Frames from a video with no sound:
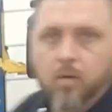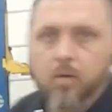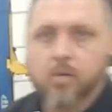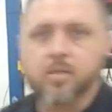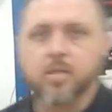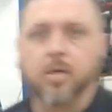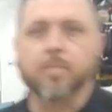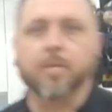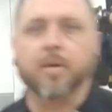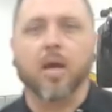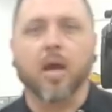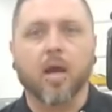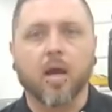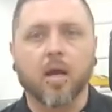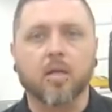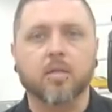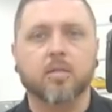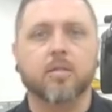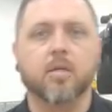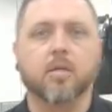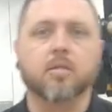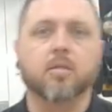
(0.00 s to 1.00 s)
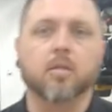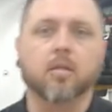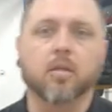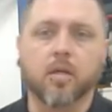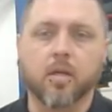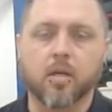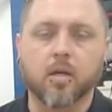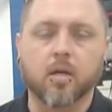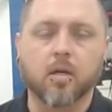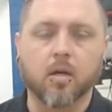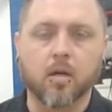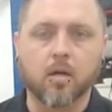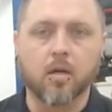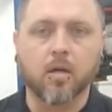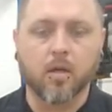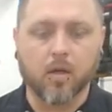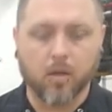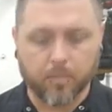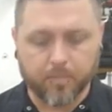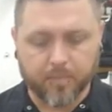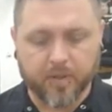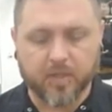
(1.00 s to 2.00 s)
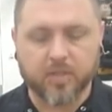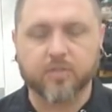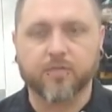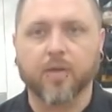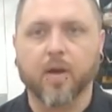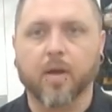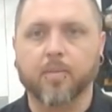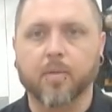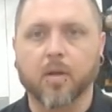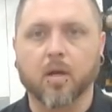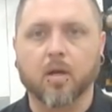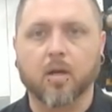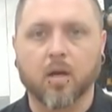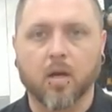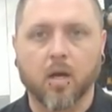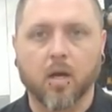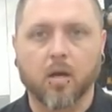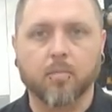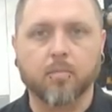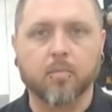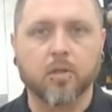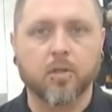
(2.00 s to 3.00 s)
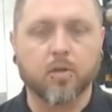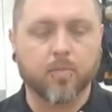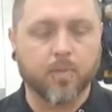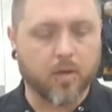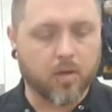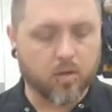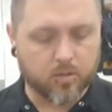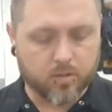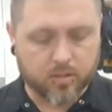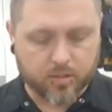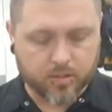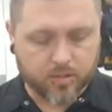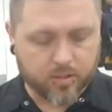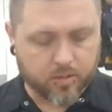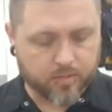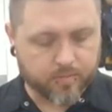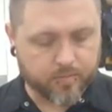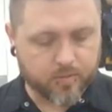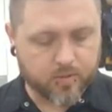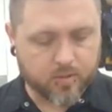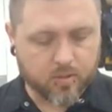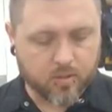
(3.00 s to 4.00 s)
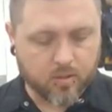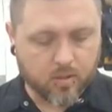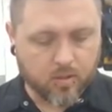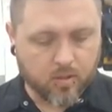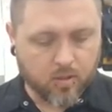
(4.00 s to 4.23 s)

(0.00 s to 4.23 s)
What's up guys, Justin Linder, LPSFab.com, Linder Power Systems.